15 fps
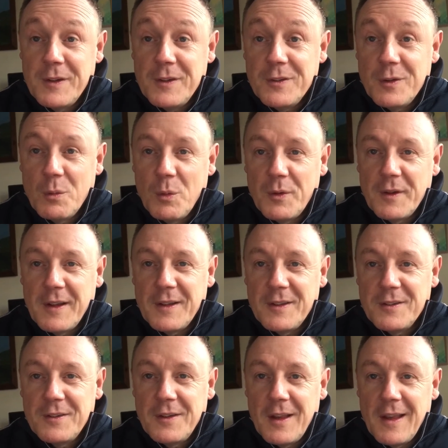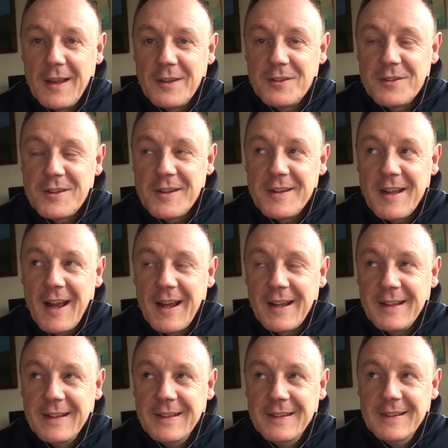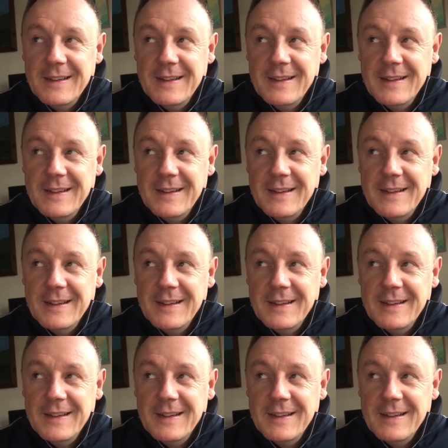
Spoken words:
into what it is today.